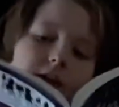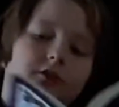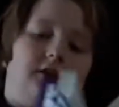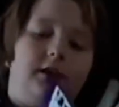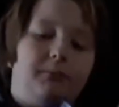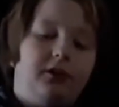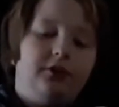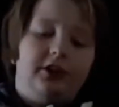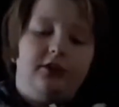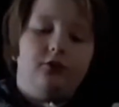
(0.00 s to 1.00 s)
like build a
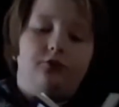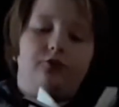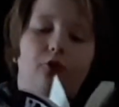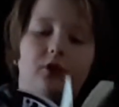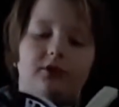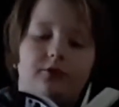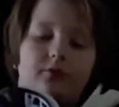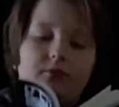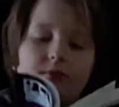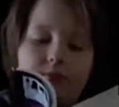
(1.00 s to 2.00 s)
huge fort
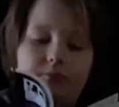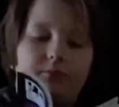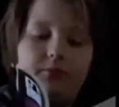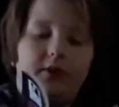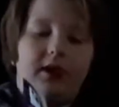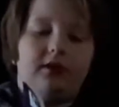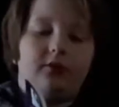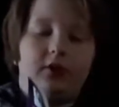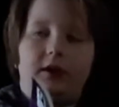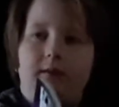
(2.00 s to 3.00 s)
that is
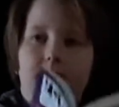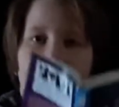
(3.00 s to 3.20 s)
like